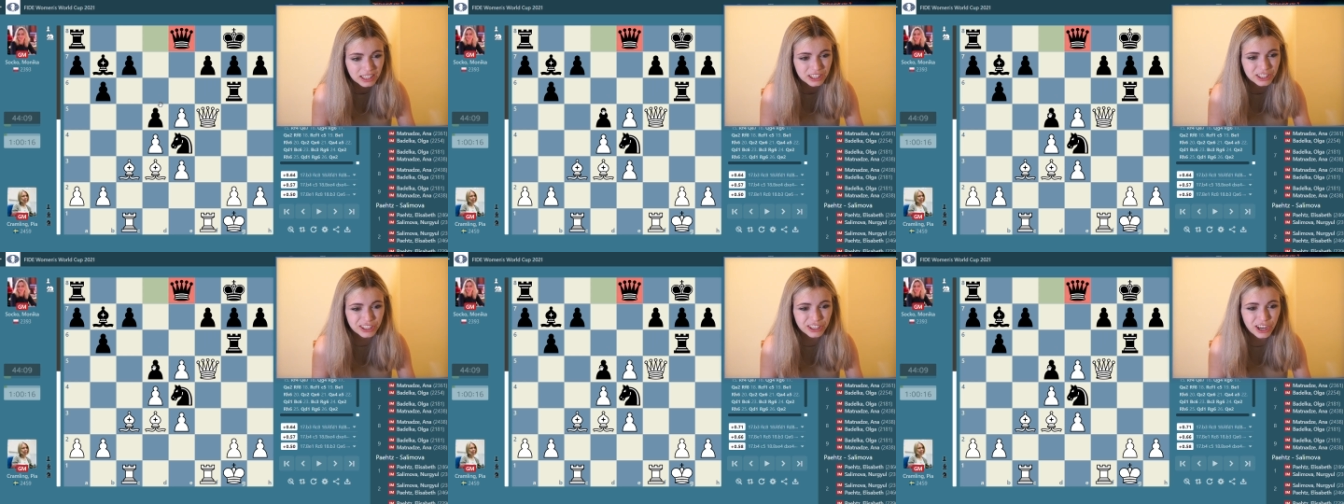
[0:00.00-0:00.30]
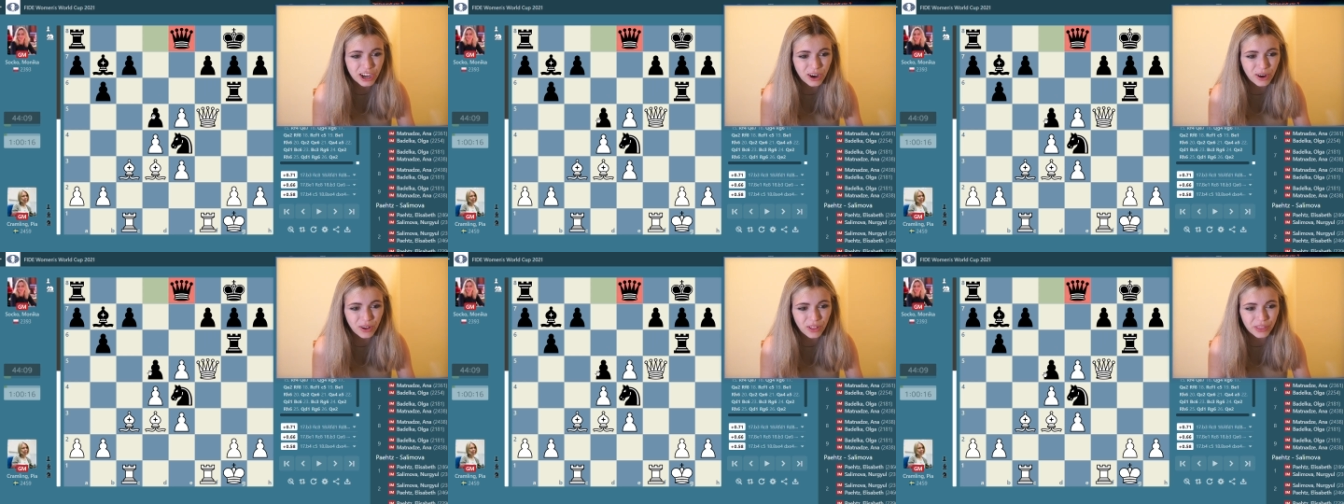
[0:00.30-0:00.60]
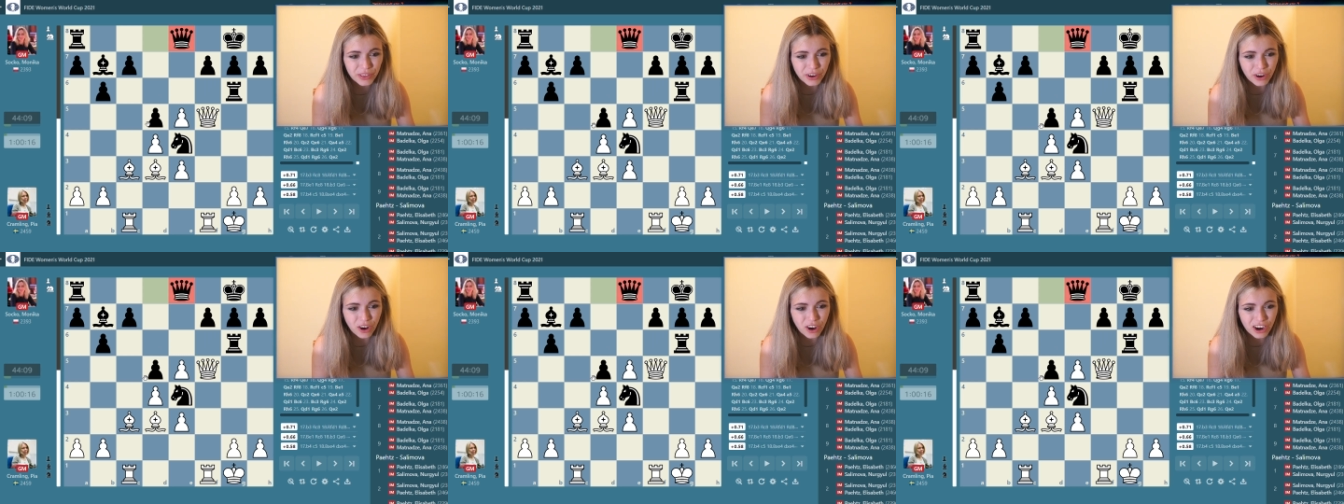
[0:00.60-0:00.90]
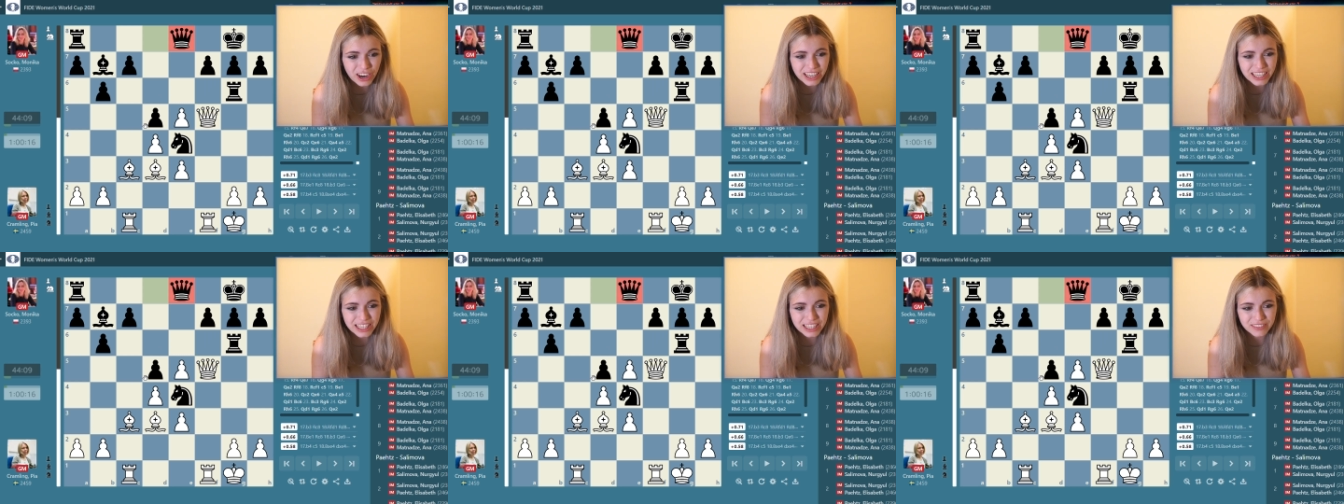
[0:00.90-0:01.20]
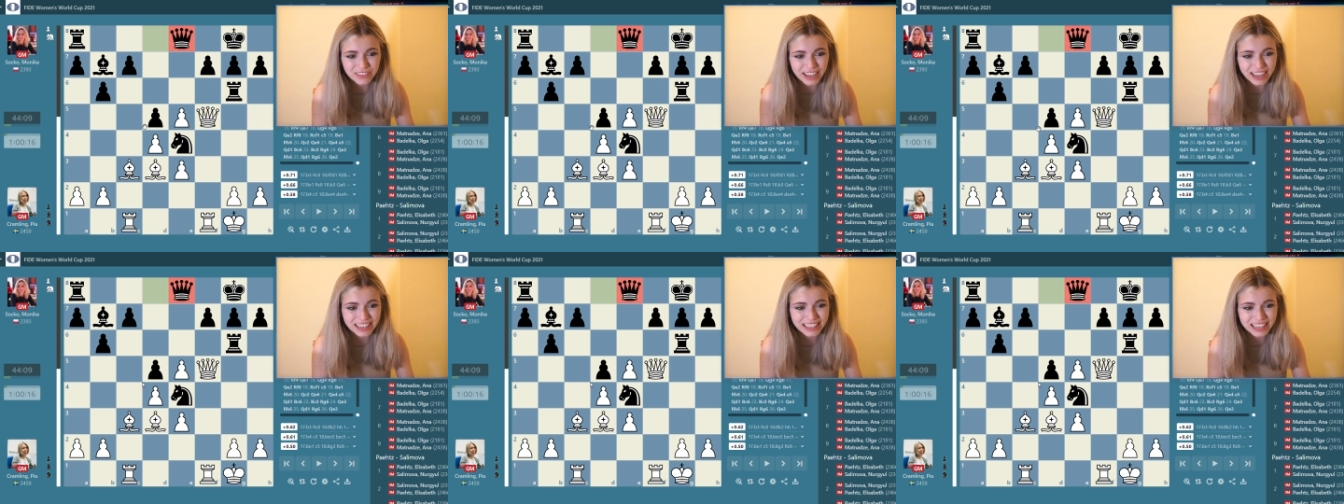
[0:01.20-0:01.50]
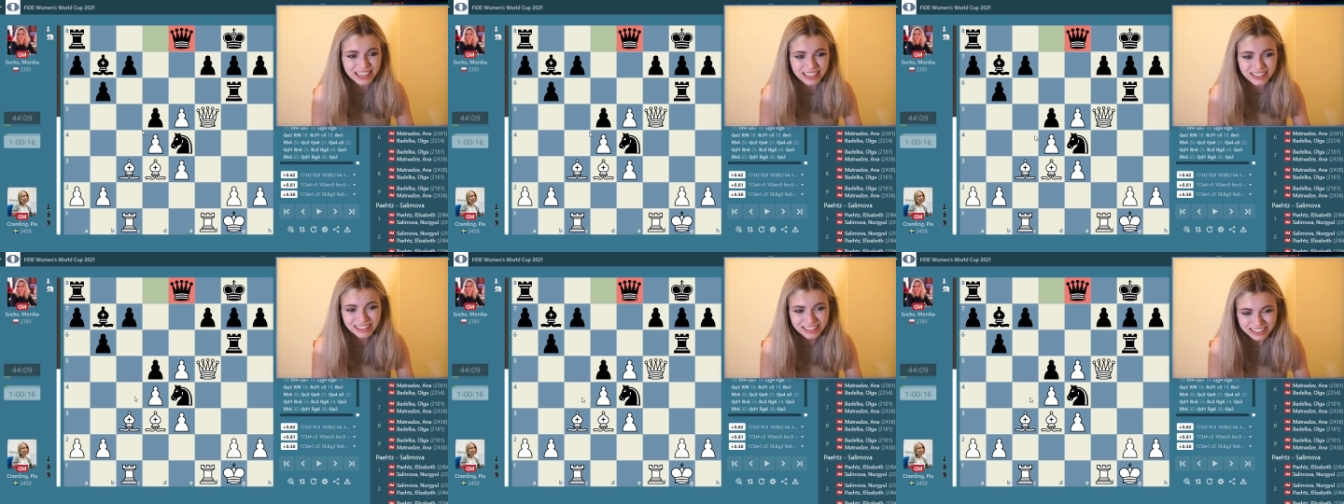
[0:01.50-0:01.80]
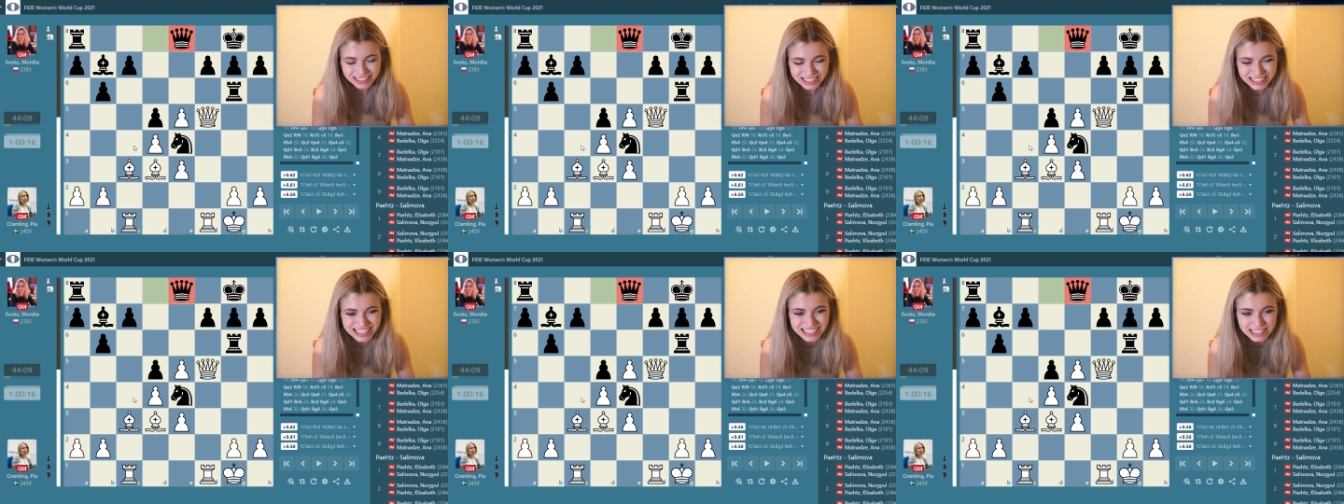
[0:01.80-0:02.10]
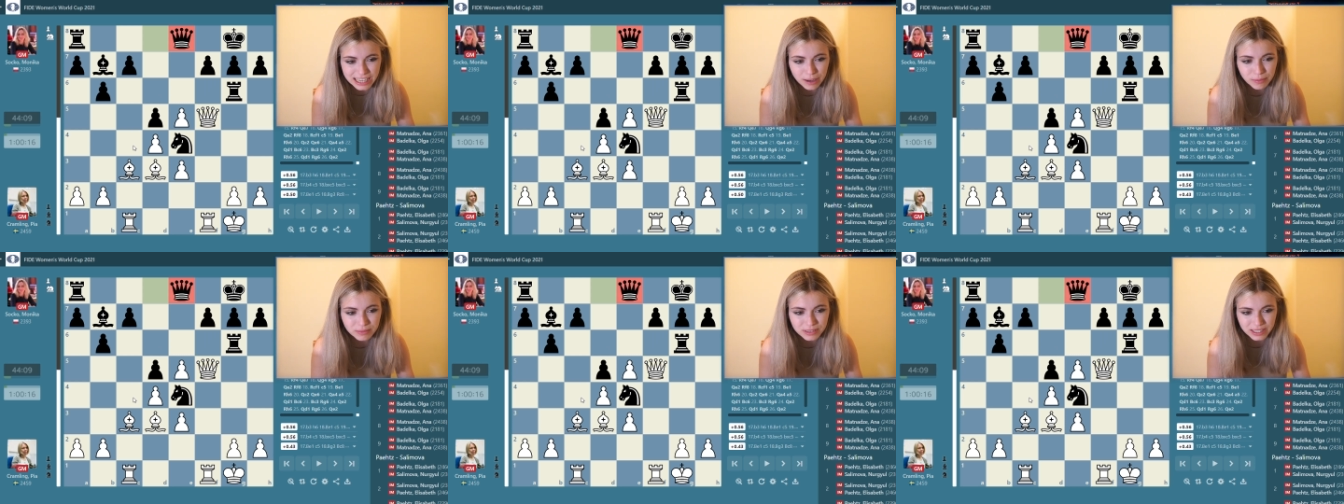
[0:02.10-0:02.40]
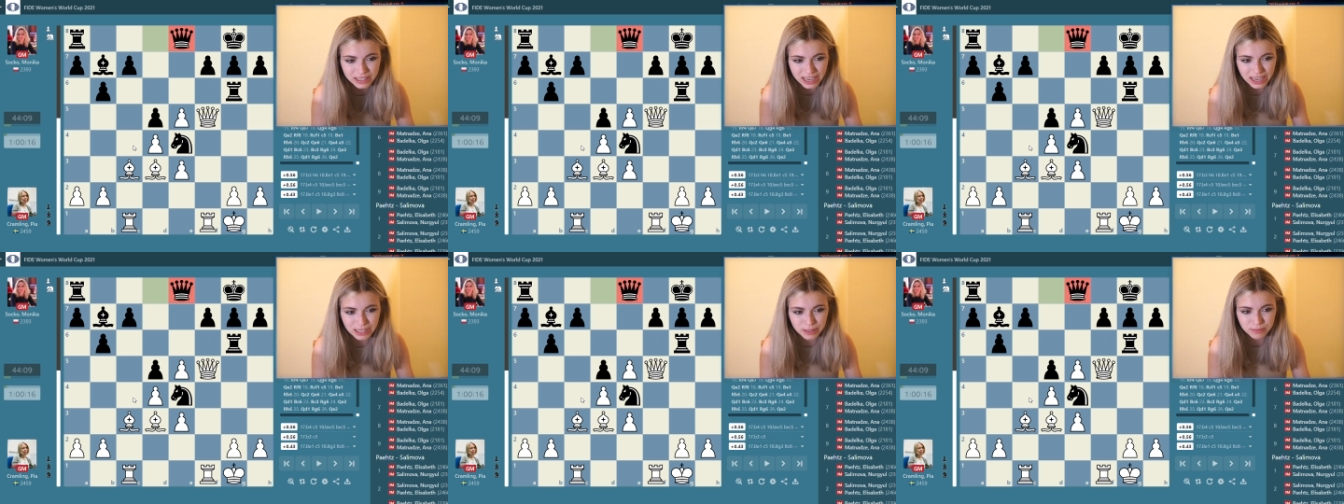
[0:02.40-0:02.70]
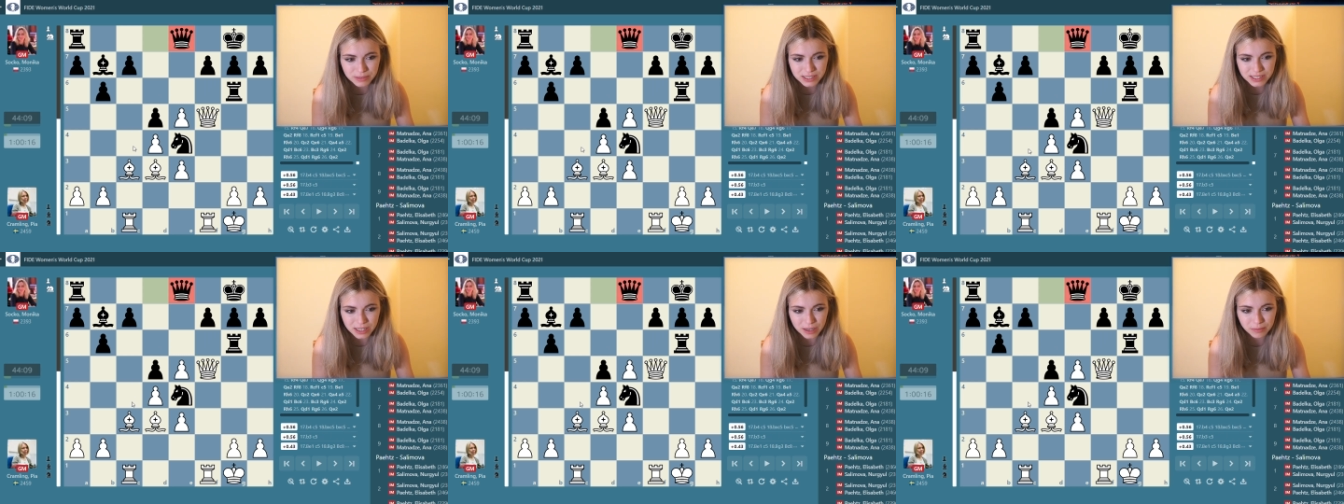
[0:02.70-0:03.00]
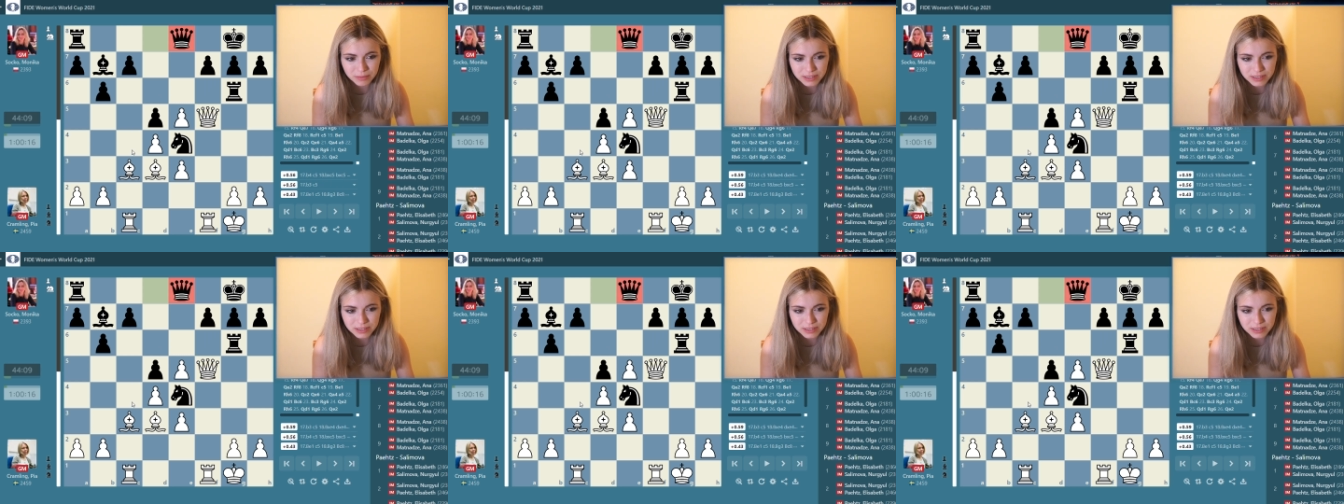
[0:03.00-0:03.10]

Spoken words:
you know, there are even sometimes